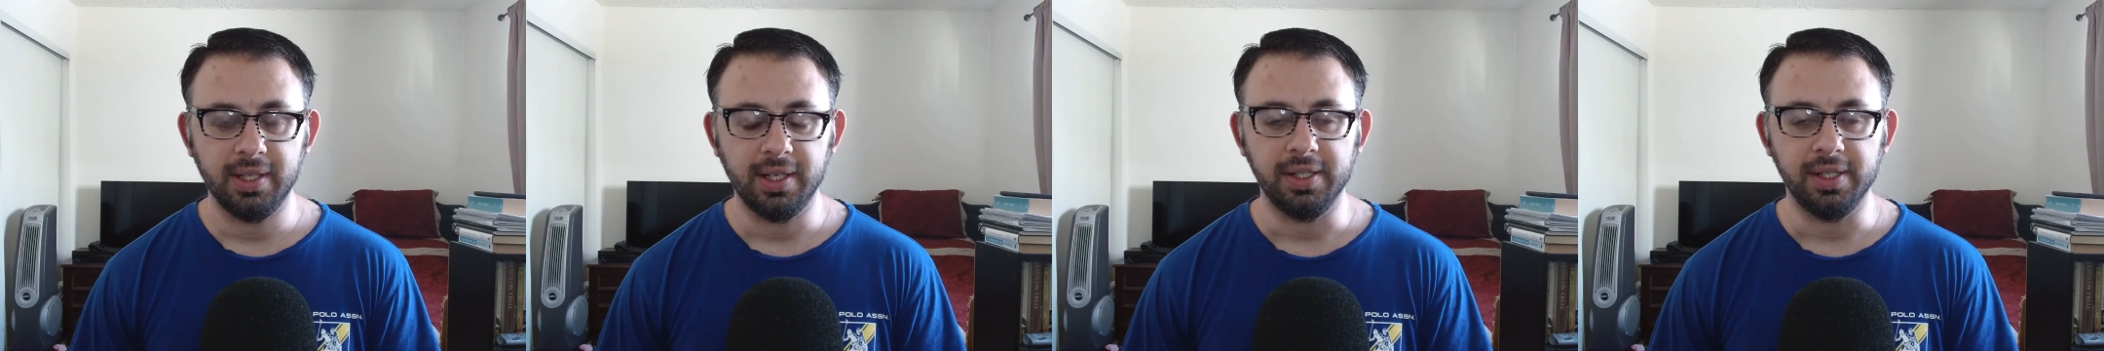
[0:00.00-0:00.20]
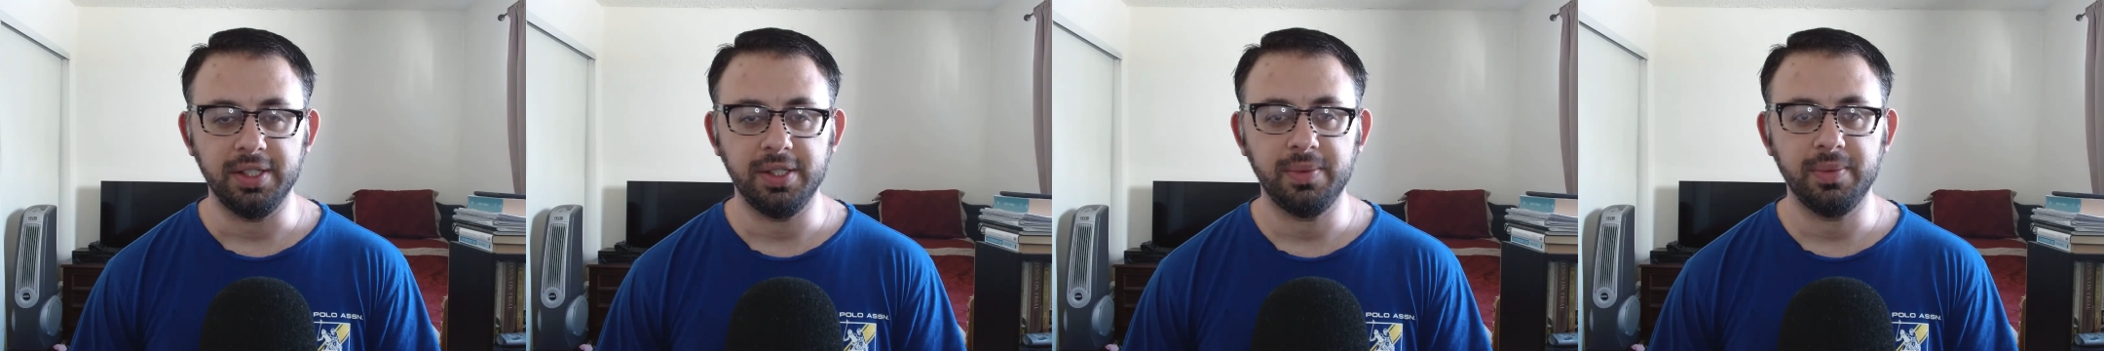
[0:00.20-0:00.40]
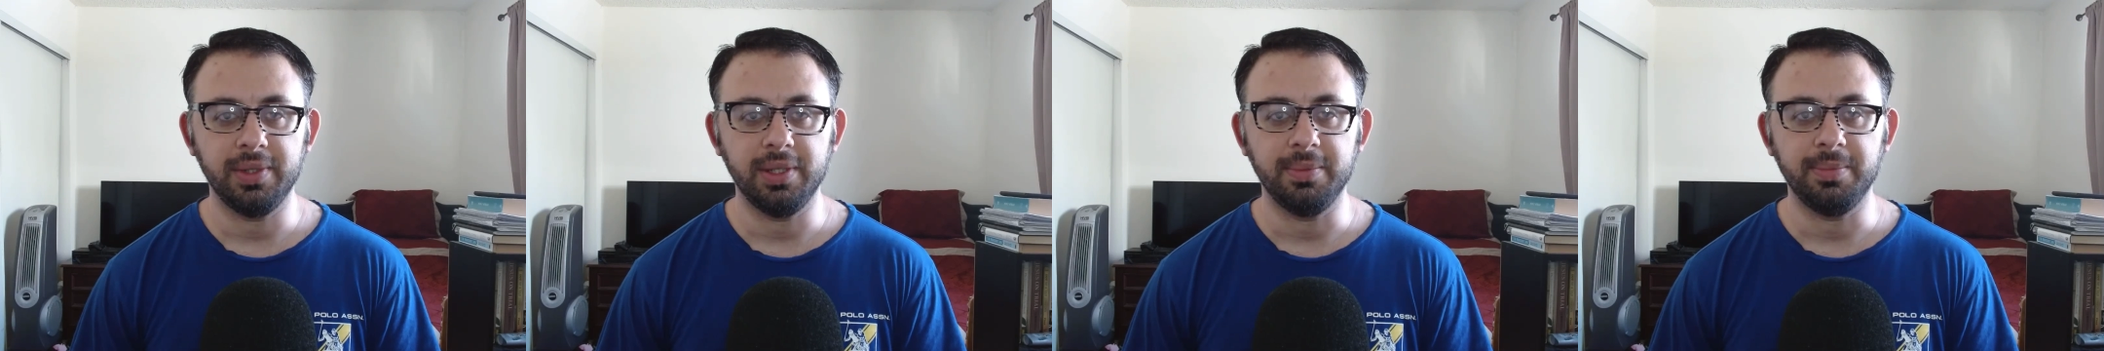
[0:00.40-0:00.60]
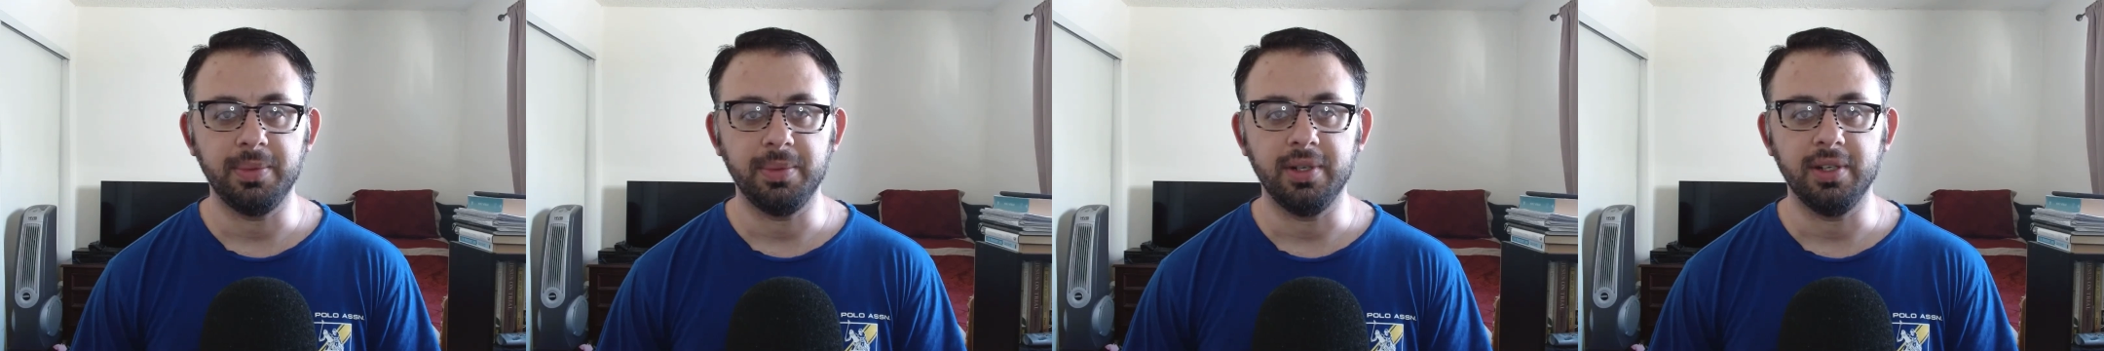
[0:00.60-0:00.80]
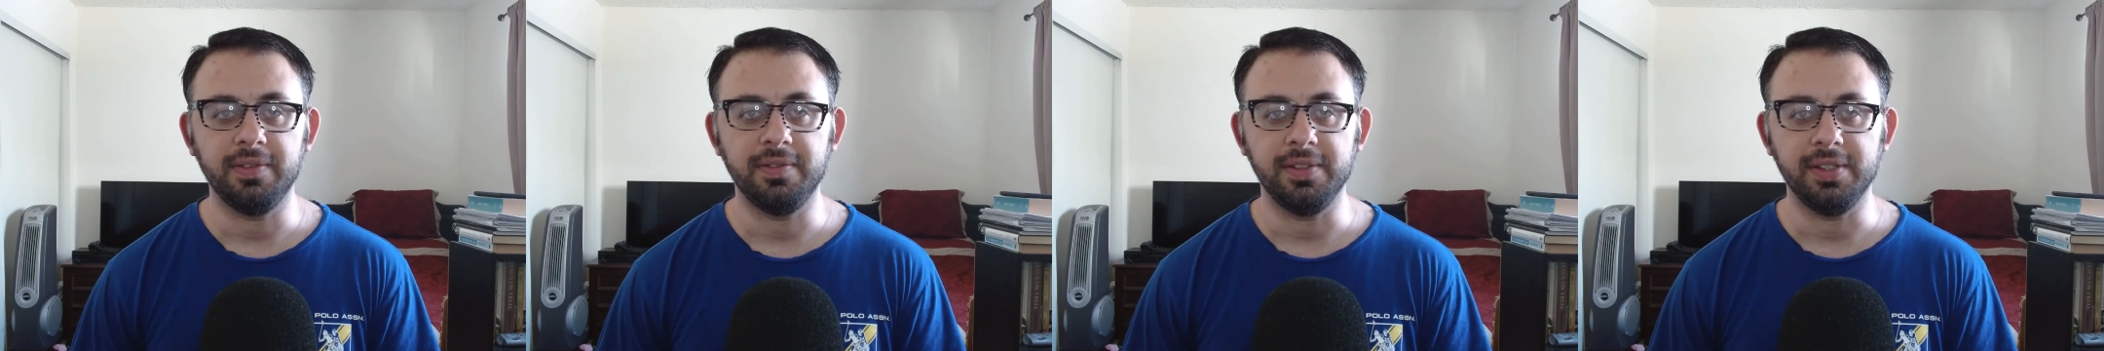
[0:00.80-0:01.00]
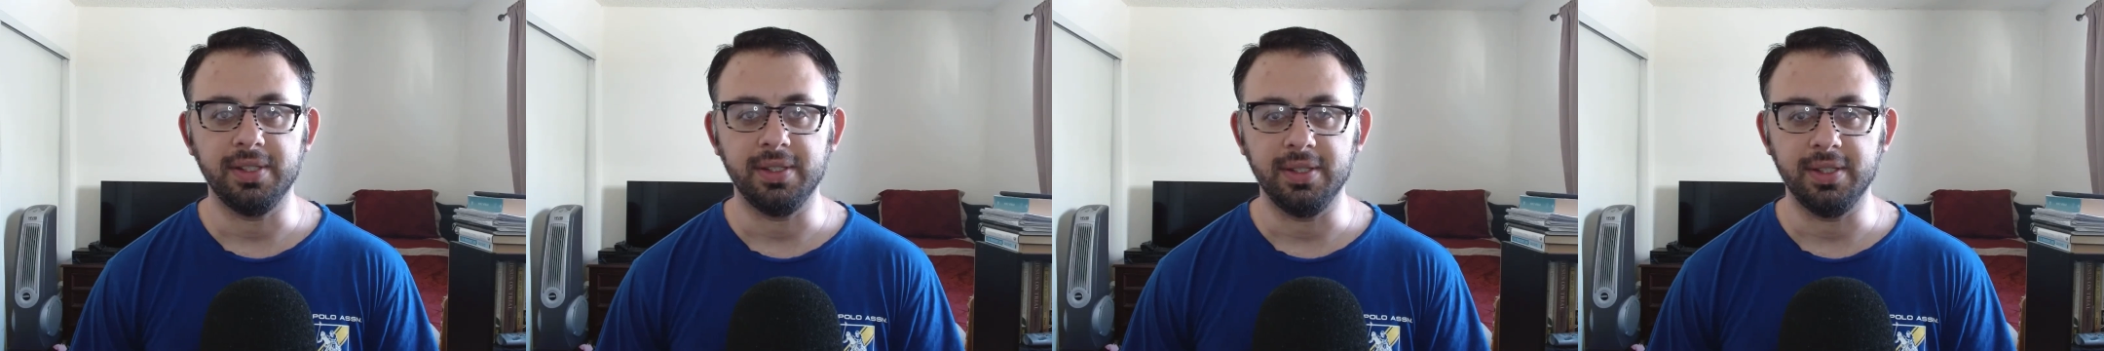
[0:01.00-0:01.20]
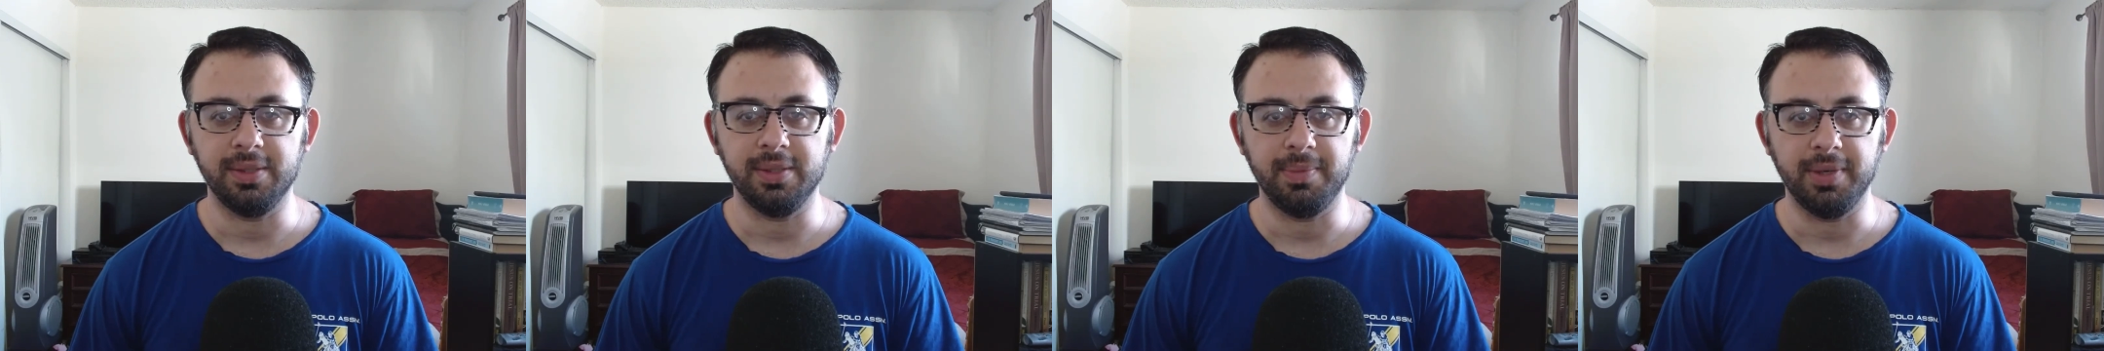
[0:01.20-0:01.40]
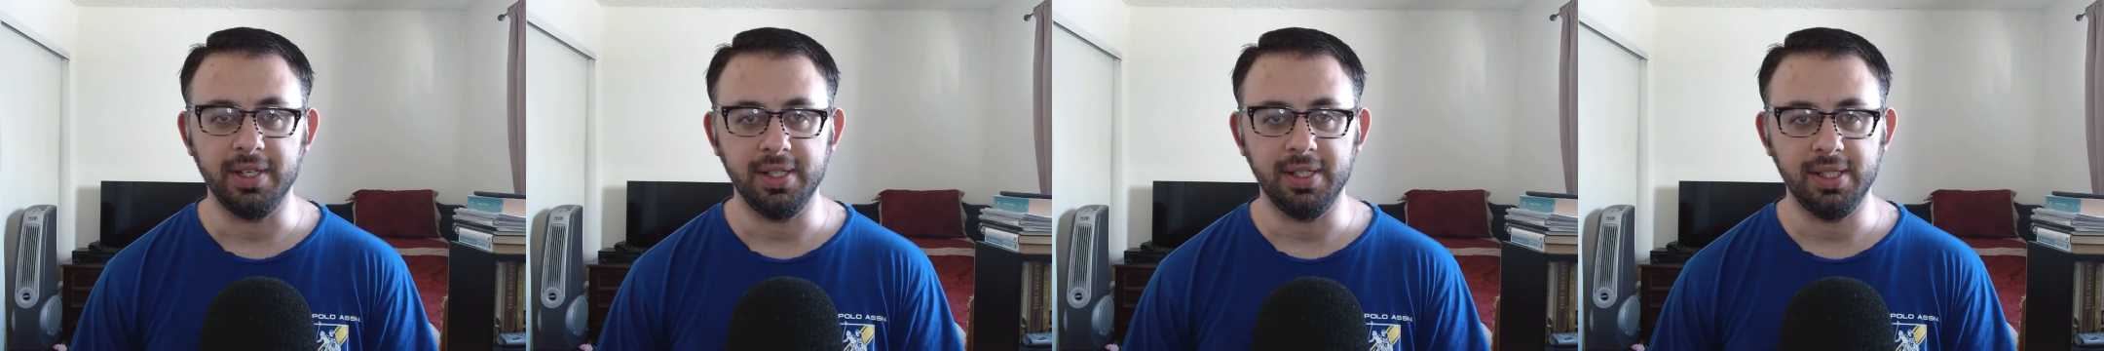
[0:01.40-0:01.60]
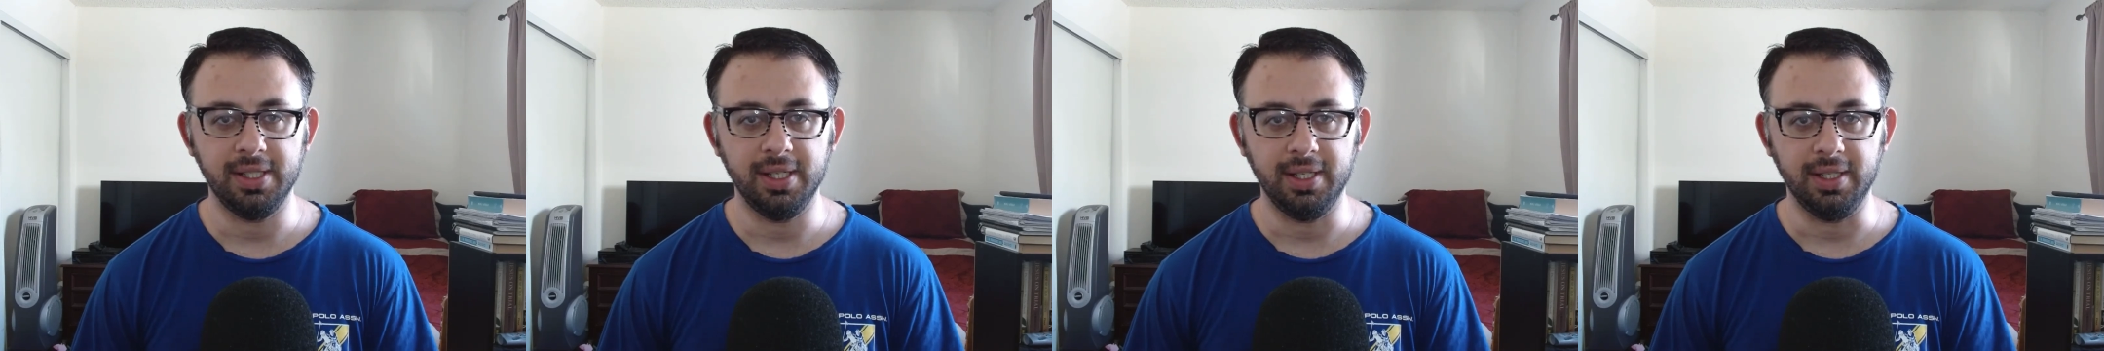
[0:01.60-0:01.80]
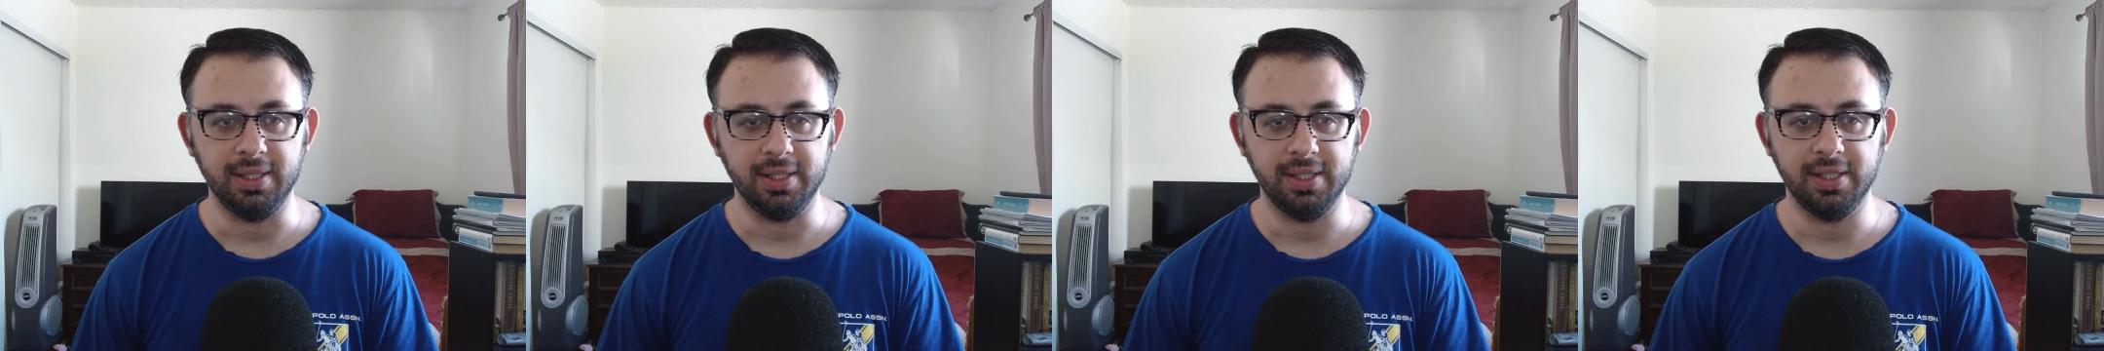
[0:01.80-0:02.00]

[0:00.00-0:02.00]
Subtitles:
I just want to preface this by saying